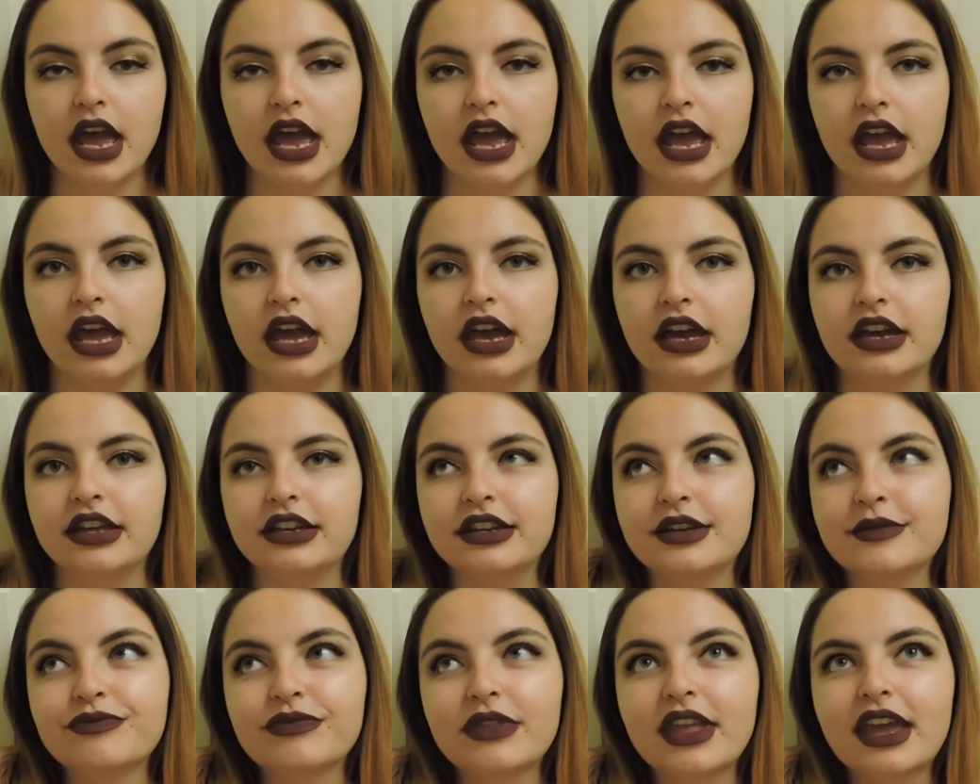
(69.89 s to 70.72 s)

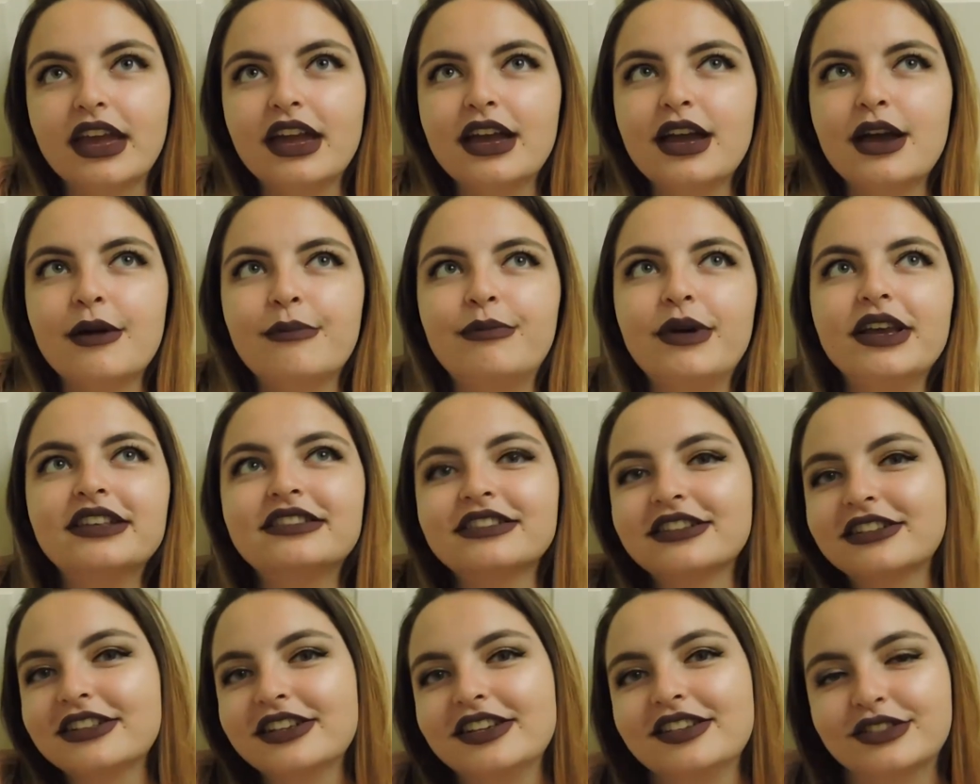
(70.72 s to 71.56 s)
And
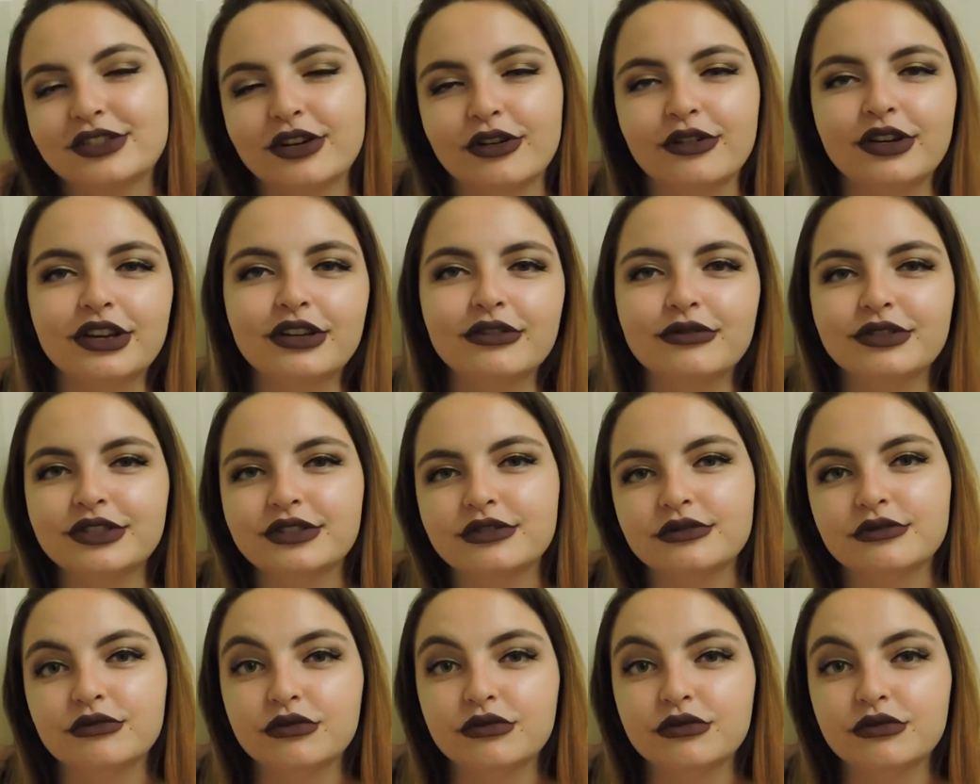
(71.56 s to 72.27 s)
basically, so